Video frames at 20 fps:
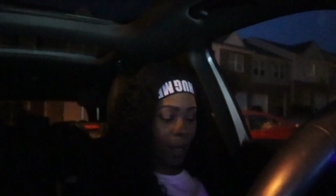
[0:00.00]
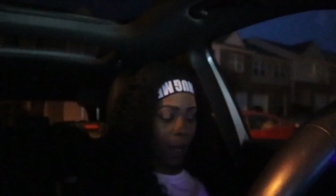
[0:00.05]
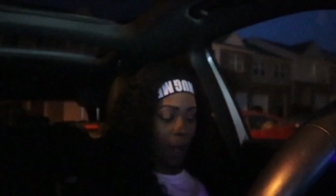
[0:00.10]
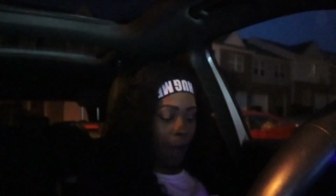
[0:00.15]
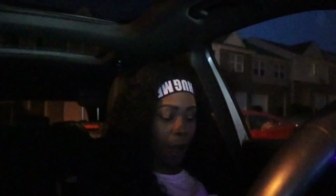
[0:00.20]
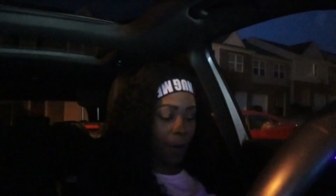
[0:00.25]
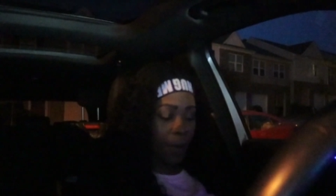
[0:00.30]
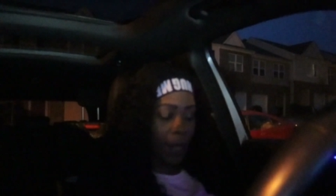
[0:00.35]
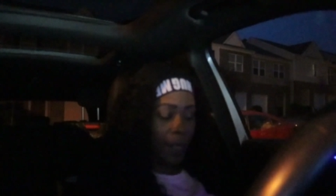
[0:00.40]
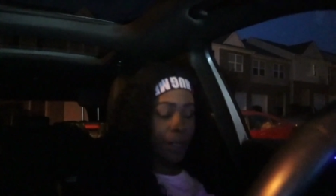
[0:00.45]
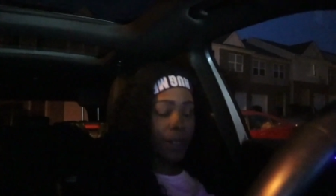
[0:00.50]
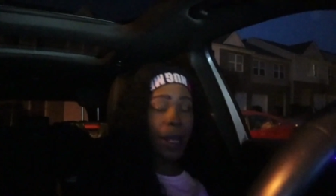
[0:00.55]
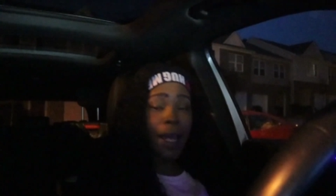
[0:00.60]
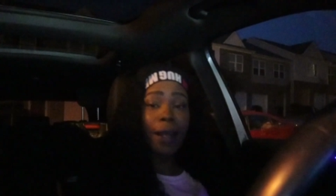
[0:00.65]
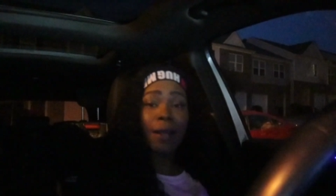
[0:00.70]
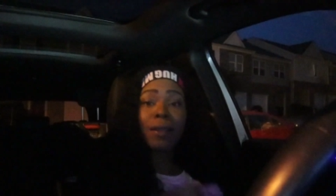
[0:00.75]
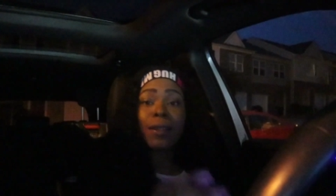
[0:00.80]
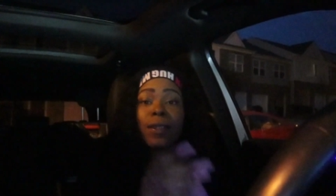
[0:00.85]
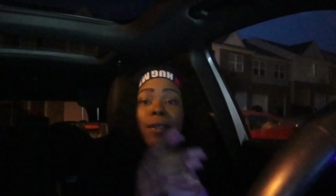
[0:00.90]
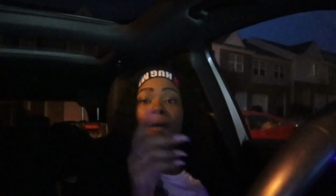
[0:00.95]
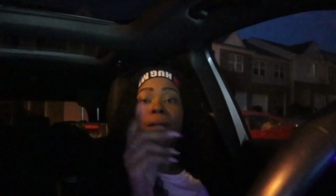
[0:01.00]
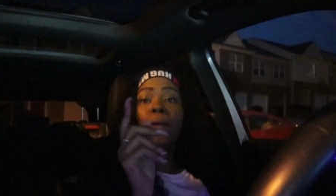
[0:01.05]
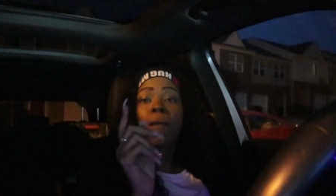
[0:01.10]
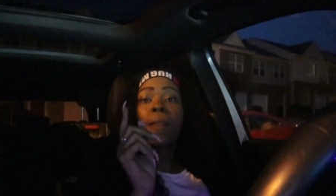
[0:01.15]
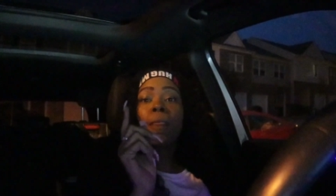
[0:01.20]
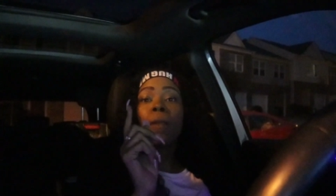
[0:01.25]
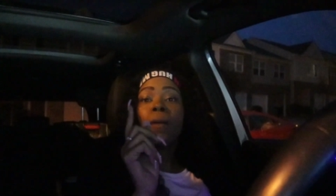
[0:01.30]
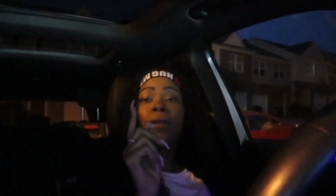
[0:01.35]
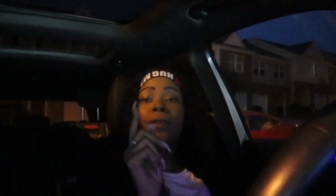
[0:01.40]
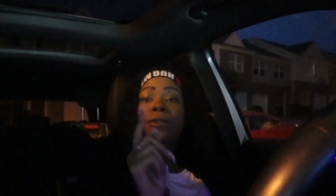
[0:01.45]
Okay, next.
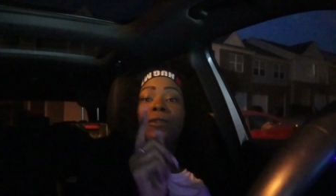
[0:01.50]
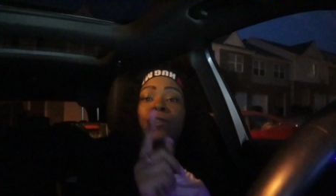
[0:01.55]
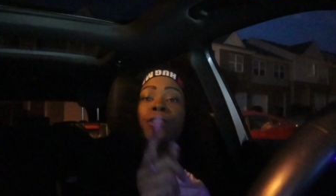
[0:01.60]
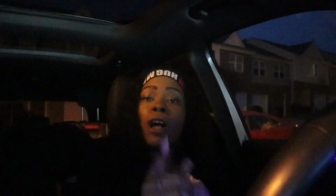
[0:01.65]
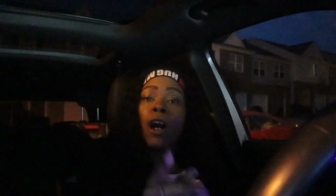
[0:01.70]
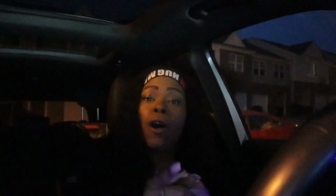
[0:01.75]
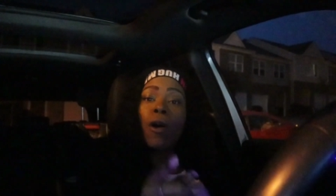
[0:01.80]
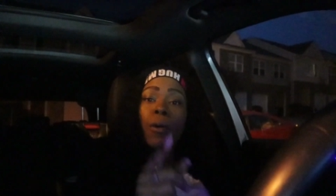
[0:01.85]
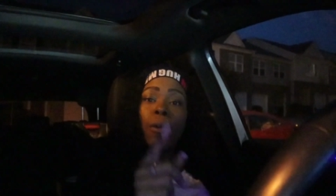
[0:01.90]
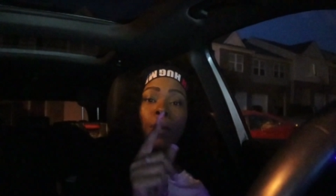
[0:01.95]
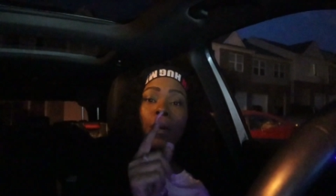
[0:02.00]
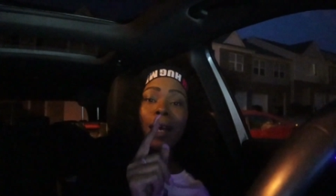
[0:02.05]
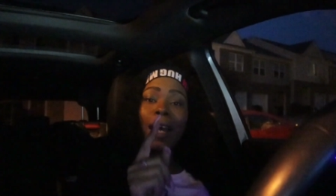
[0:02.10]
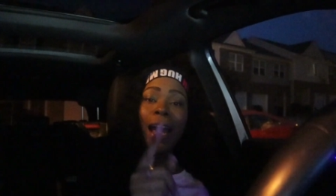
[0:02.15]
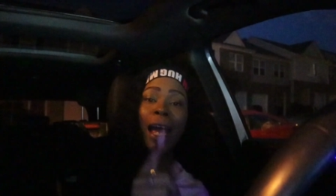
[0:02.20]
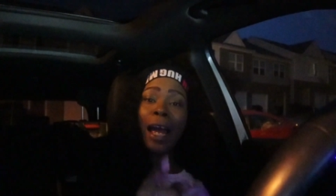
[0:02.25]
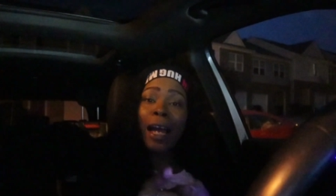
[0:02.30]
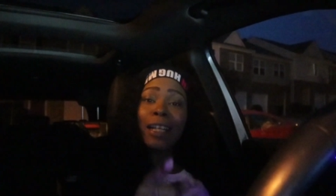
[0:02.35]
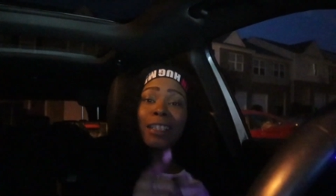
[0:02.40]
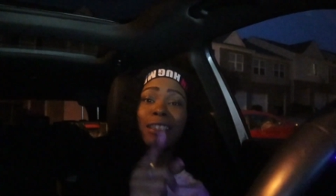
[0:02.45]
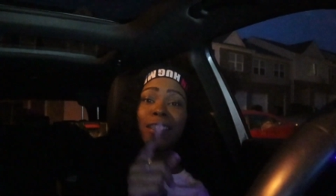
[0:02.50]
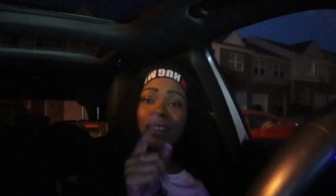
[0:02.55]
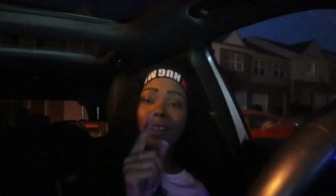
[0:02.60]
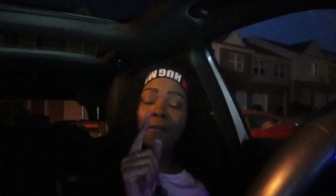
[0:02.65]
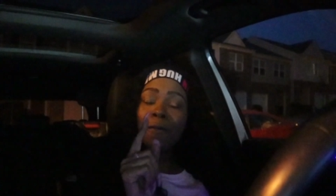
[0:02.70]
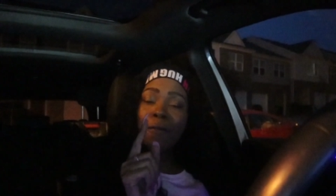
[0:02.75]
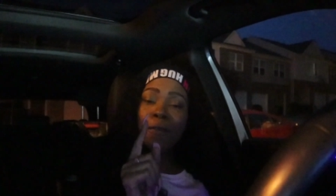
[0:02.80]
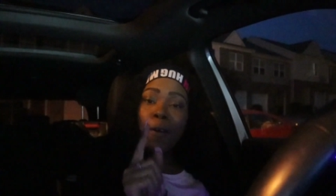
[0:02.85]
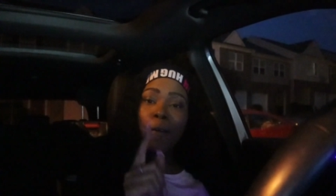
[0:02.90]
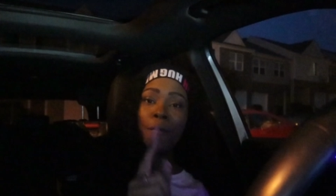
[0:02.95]
Don't ask
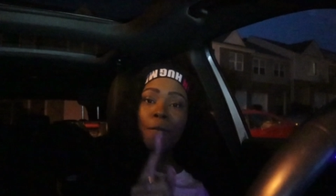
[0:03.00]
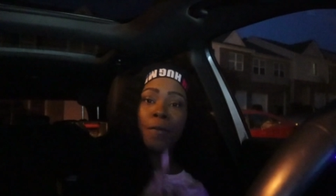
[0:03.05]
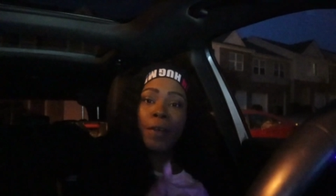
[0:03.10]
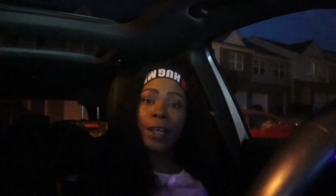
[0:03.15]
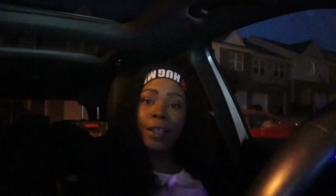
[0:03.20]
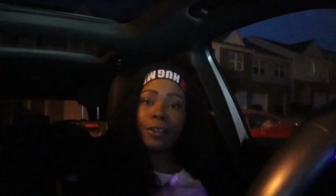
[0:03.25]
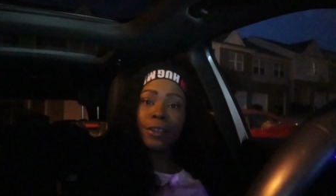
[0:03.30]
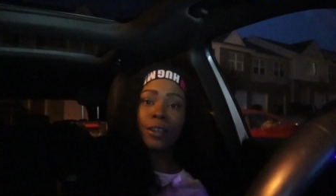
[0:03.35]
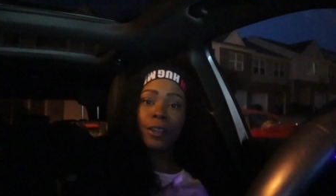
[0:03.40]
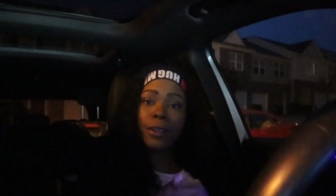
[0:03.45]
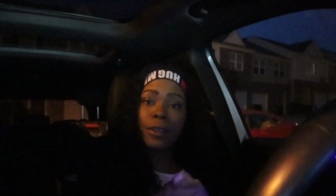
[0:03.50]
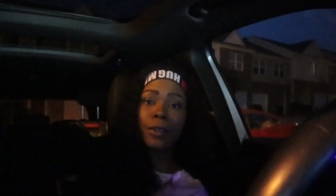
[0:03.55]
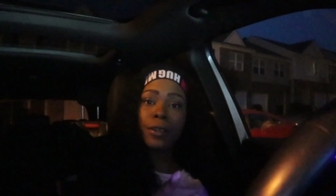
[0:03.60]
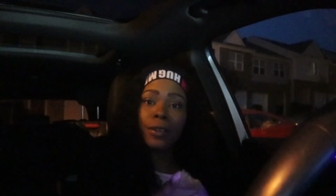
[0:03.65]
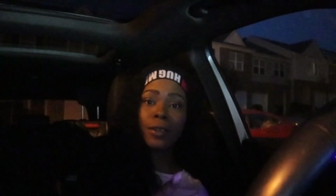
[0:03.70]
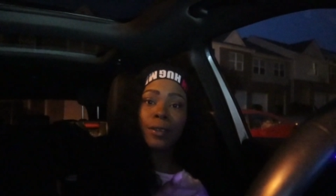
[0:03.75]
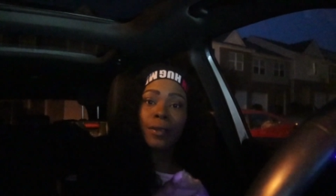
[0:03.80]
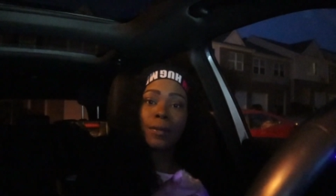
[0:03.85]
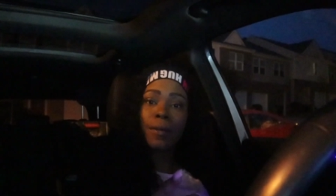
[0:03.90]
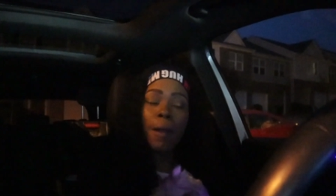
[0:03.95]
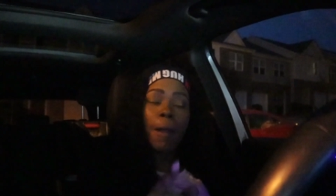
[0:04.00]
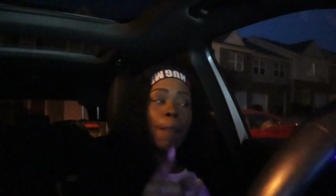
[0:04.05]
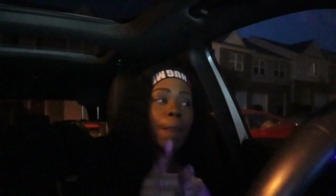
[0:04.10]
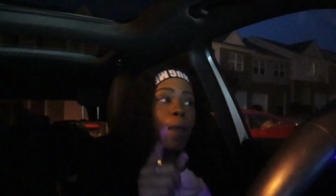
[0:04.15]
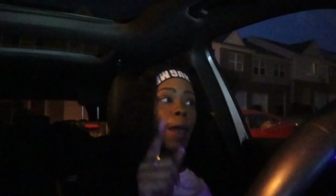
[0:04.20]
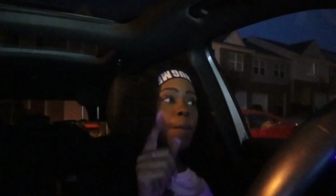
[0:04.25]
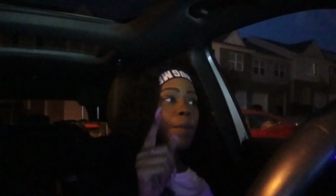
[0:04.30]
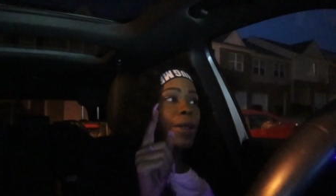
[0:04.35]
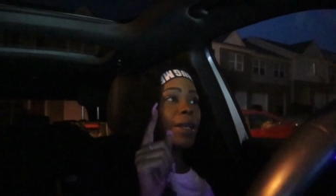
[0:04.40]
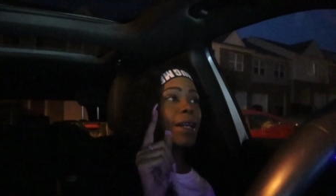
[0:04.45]
for vendors,
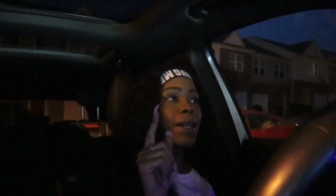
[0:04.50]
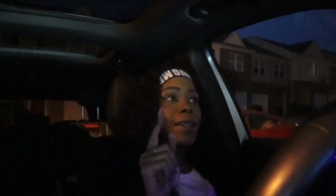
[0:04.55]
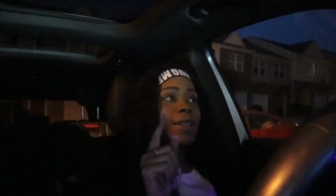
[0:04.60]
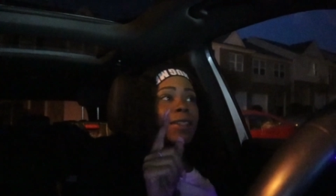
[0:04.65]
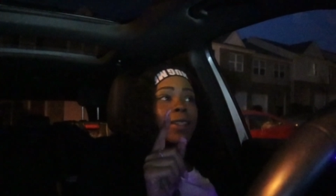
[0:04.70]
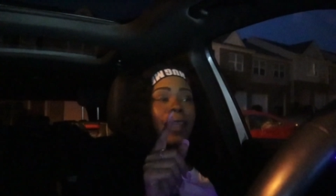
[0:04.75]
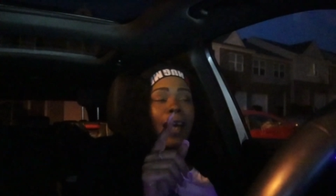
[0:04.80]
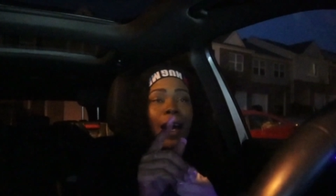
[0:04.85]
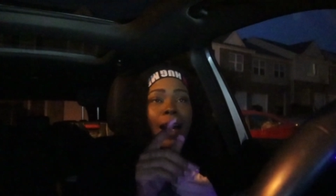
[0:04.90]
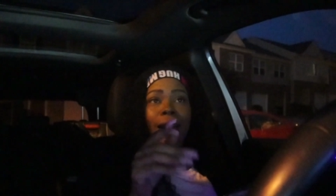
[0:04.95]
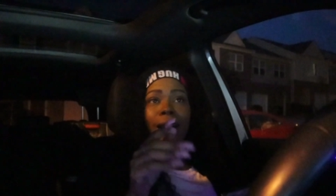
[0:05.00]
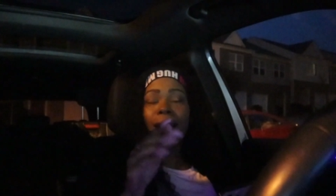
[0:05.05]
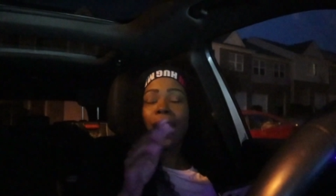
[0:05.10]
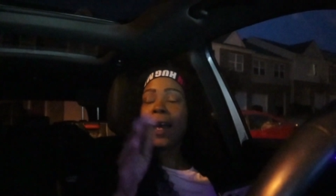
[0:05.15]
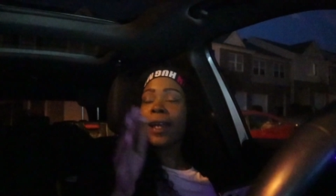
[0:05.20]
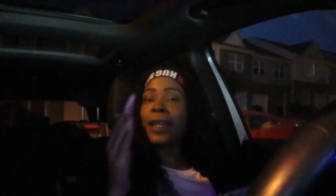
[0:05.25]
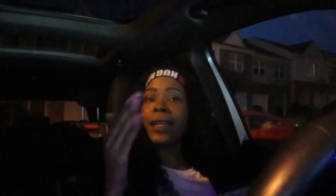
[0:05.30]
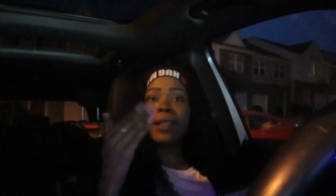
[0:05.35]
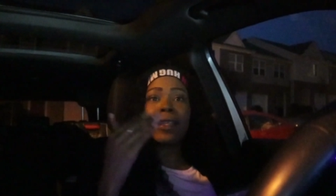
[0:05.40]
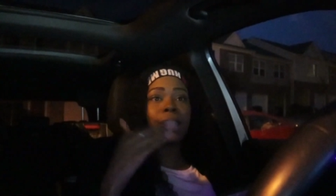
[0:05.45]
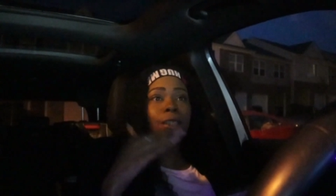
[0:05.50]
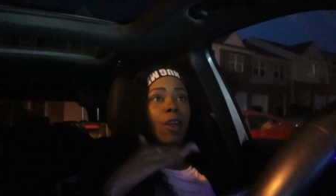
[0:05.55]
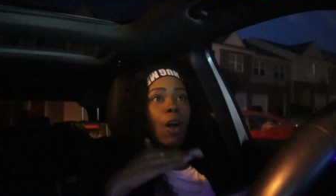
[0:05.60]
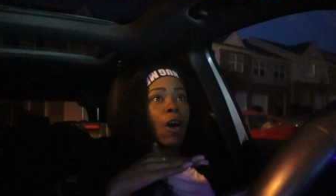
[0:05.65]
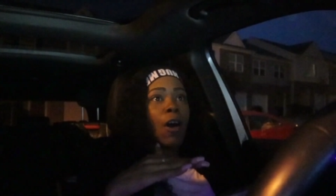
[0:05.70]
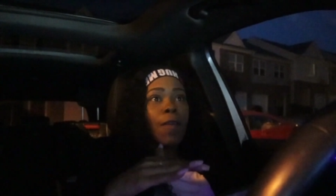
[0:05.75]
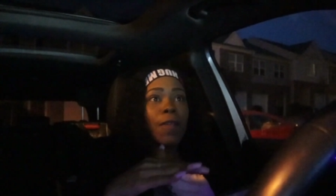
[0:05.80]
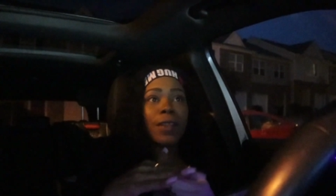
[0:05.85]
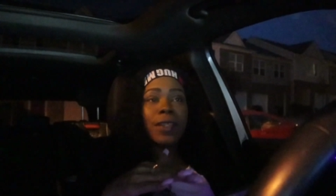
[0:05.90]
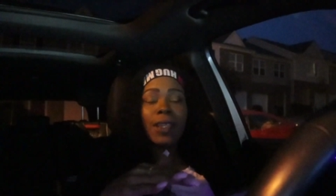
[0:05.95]
because I get this
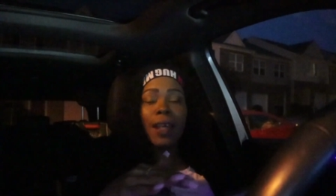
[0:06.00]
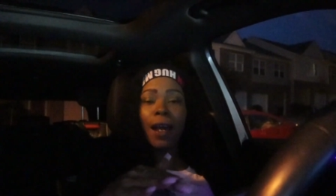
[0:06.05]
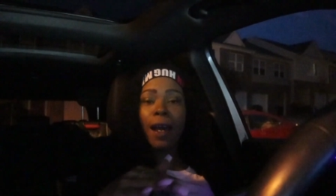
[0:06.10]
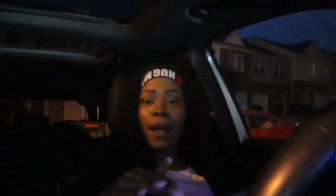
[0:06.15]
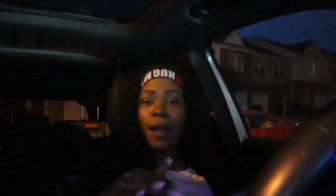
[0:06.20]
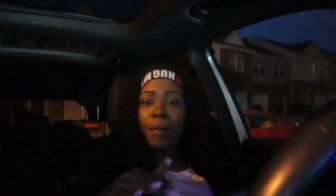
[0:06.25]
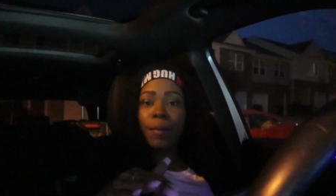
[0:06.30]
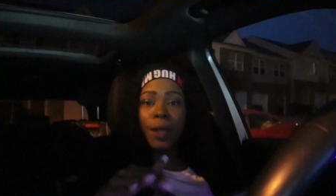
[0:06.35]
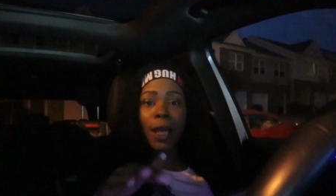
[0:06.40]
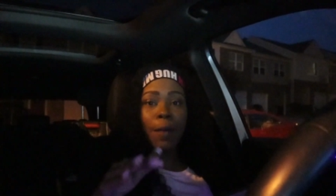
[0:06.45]
all the time.